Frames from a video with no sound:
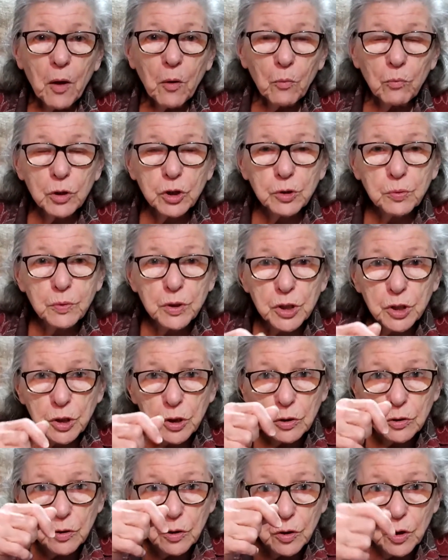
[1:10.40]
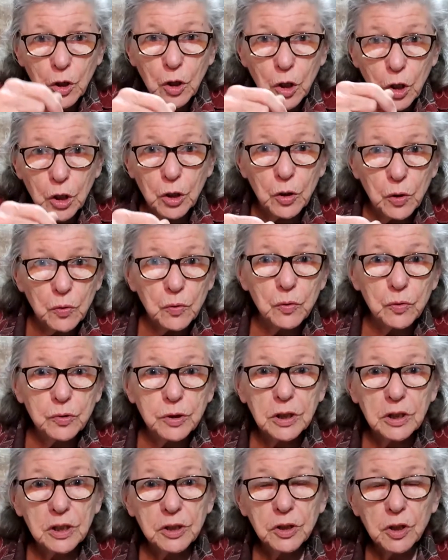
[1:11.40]
which was
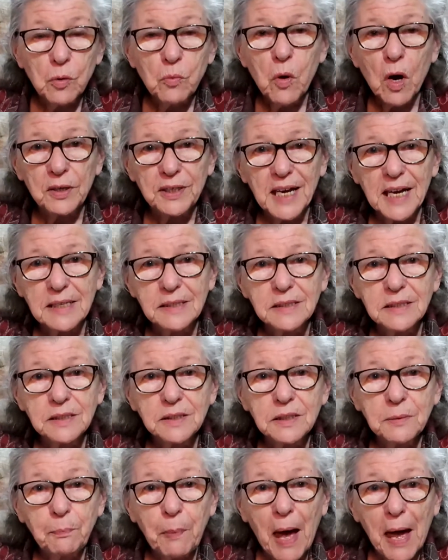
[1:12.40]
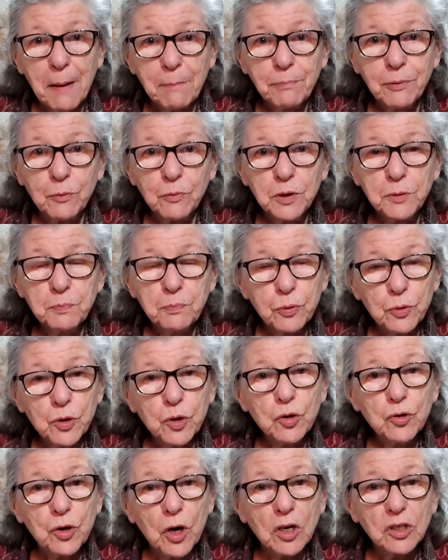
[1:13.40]
glued at the one end and the paper was put
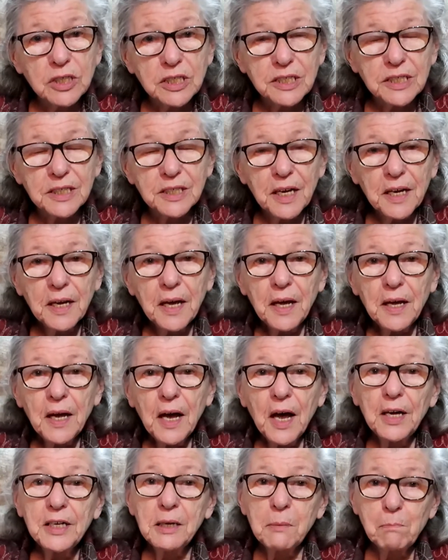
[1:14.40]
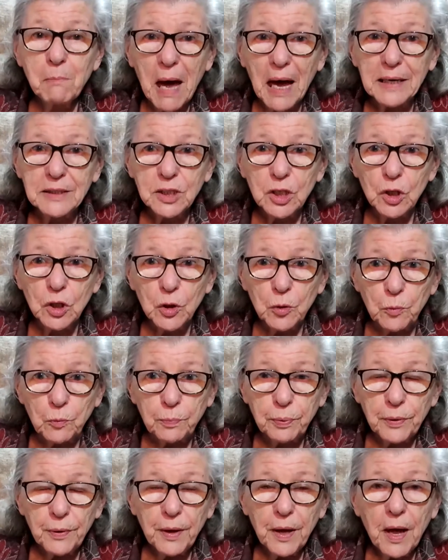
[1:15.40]
across and it made a loop.
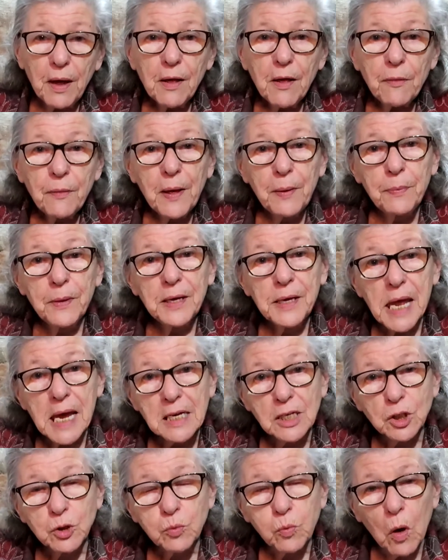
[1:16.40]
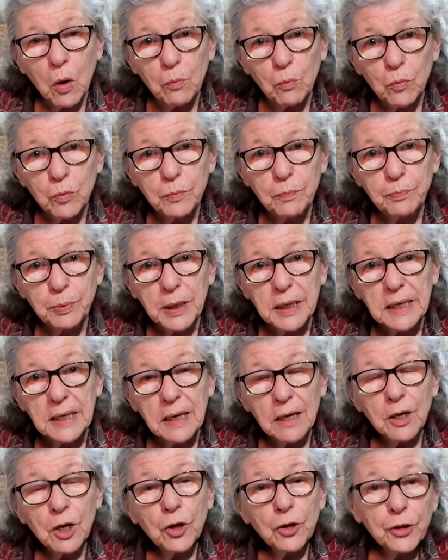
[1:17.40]
Then the next one would be
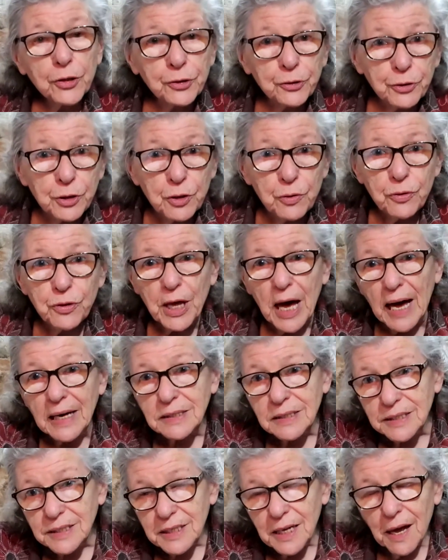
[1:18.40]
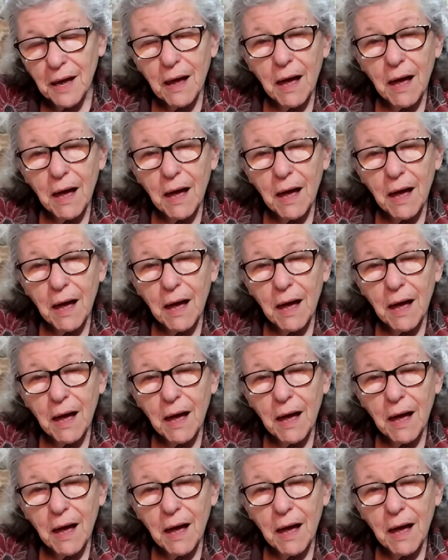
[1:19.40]
through that